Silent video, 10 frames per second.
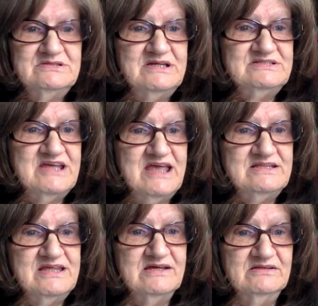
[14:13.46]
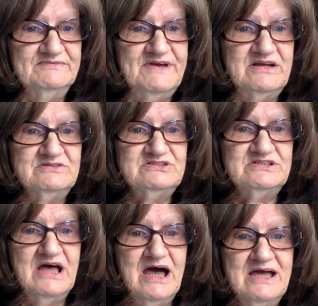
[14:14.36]
They take the elevator to
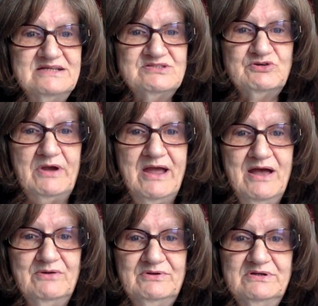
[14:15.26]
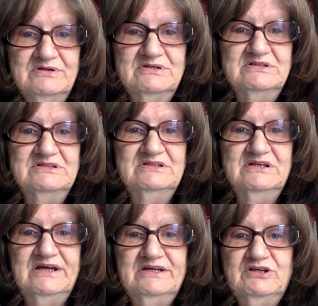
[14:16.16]
the highest ground
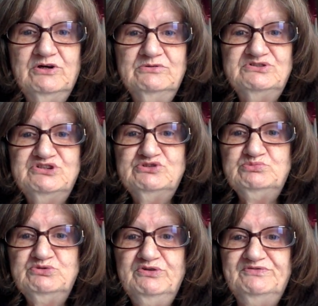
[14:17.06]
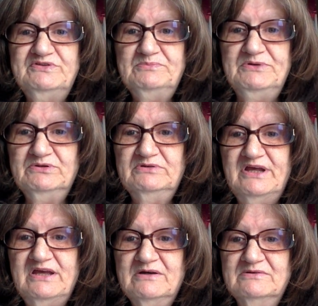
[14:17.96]
and go to the roof of the
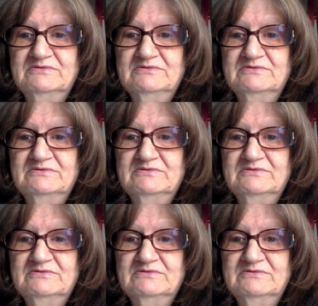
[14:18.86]
building